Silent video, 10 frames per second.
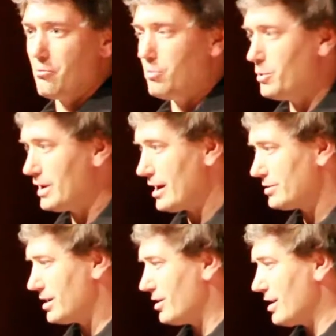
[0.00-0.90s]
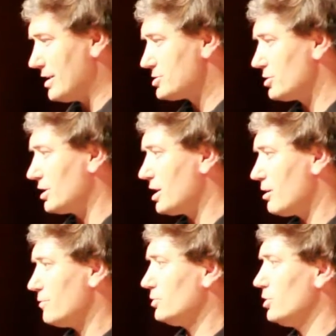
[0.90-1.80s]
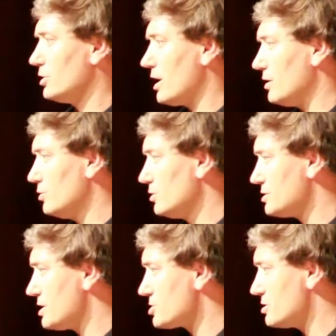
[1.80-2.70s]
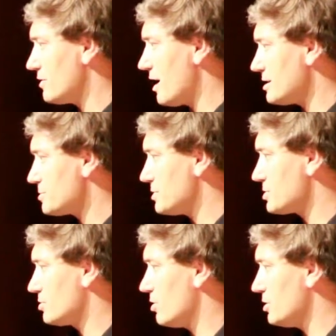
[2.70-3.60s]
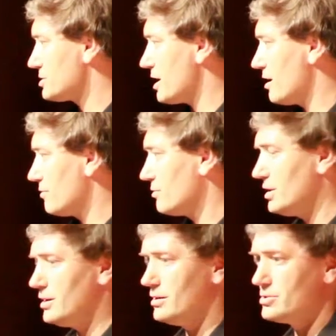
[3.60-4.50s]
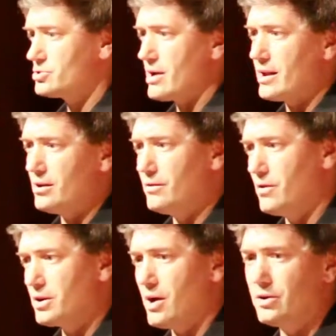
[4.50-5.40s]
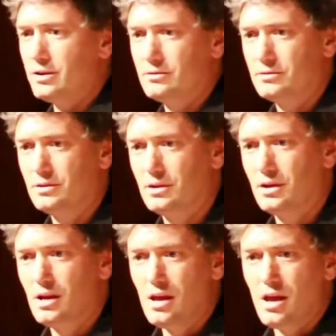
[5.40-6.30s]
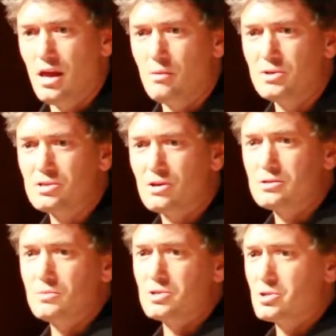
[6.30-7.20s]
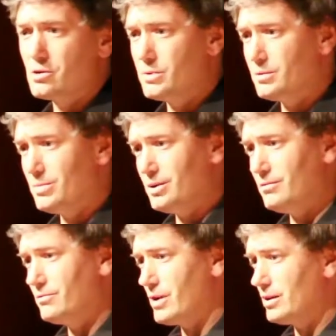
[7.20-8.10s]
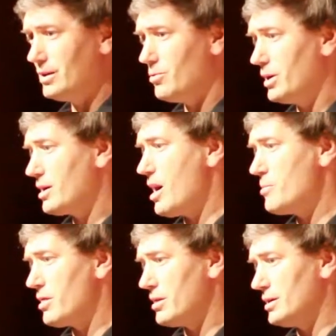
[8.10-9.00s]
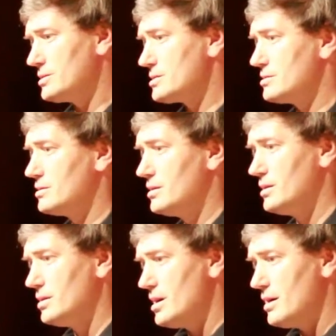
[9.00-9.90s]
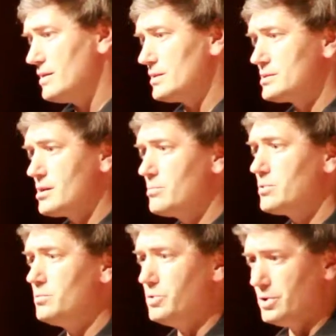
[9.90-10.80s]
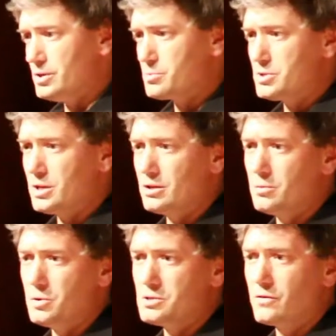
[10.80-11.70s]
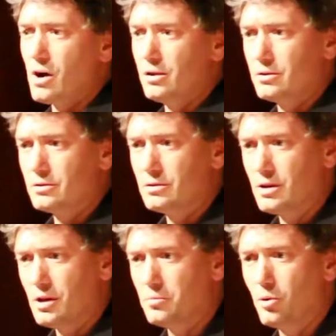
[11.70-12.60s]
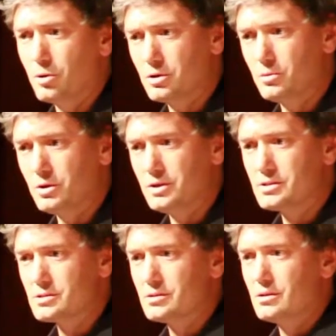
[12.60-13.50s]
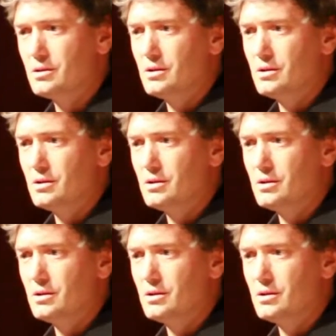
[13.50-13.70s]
we went out there and took a careful look at utilization of hospice across every strata of our county. And we saw some disturbing, but frankly quite common things, that some communities, particularly communities of color and poor communities,